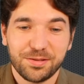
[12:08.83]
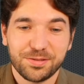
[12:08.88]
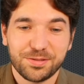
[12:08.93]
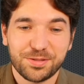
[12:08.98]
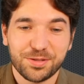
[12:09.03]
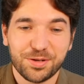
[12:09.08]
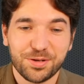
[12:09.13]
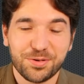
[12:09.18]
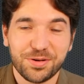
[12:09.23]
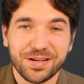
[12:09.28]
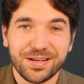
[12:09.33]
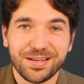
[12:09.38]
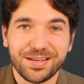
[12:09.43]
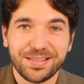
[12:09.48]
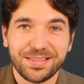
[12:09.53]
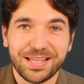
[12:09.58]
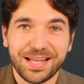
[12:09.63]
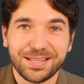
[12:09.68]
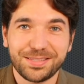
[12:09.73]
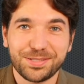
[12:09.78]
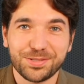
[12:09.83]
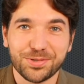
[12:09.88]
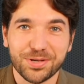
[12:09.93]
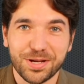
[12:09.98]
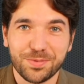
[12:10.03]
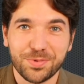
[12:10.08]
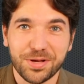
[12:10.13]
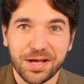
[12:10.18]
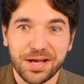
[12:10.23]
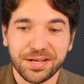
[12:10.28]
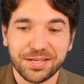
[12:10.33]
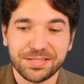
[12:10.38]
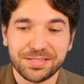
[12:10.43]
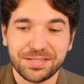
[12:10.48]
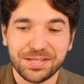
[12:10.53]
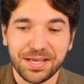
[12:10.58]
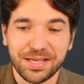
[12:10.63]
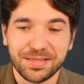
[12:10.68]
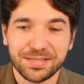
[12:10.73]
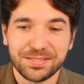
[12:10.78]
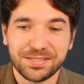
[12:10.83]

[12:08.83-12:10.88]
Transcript: So that's Trump, August 8th,